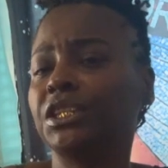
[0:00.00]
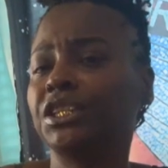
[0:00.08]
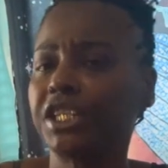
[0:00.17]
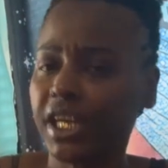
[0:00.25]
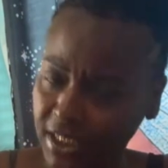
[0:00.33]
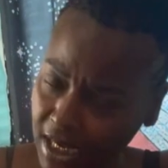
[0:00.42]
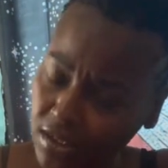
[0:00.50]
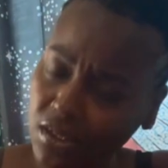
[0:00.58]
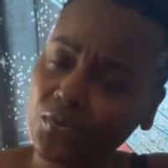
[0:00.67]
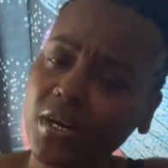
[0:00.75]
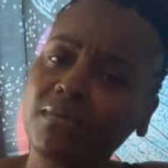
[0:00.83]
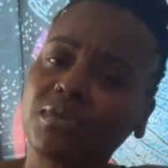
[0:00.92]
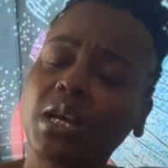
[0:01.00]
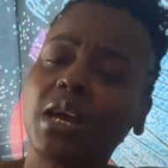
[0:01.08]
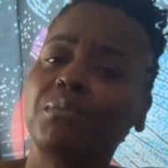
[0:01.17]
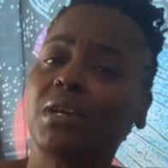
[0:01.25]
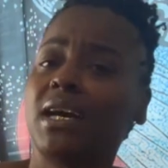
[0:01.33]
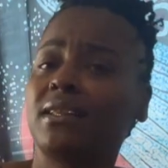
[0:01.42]
checked out the
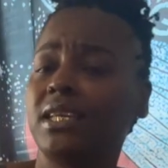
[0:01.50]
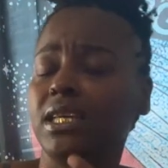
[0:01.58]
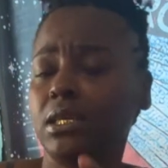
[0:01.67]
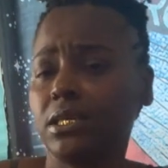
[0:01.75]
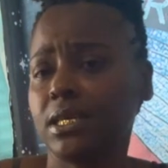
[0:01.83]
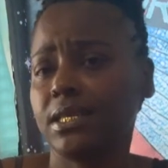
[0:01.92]
website, but I did look